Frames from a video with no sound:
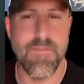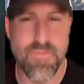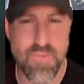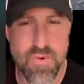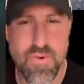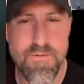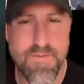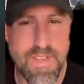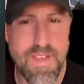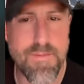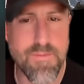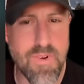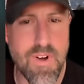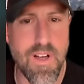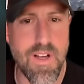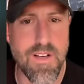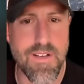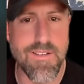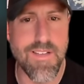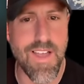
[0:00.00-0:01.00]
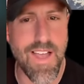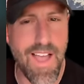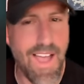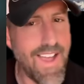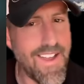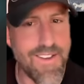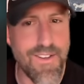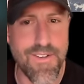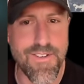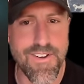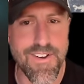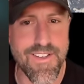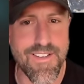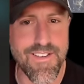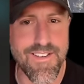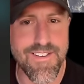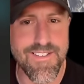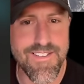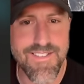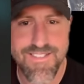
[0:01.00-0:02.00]
Prove them wrong. I know you're
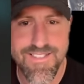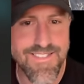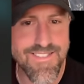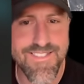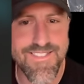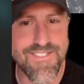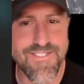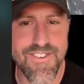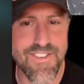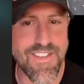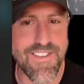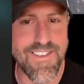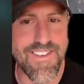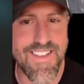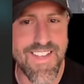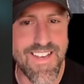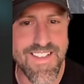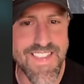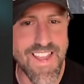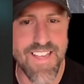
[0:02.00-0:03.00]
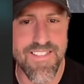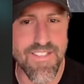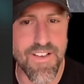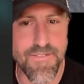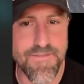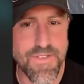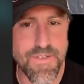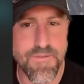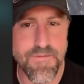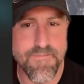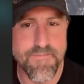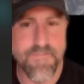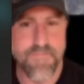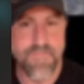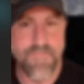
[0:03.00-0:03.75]
good. You're good, NASA. I love you.